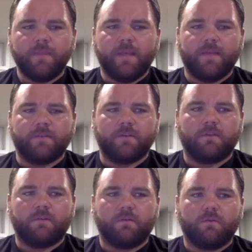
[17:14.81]
is
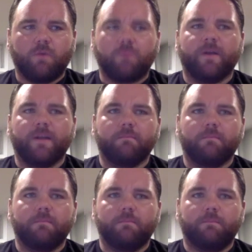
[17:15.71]
incorporating
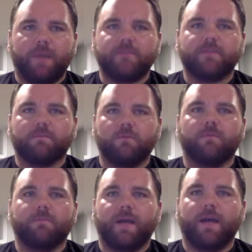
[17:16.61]
basic
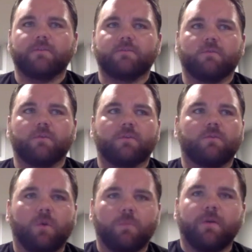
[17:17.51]
movement patterns or
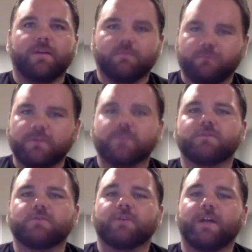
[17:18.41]
incorporating some
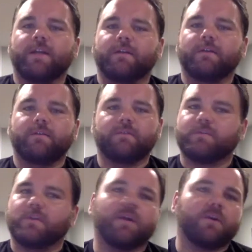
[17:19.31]
resistance training
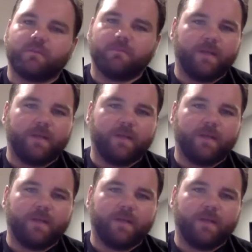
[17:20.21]
does not hurt them.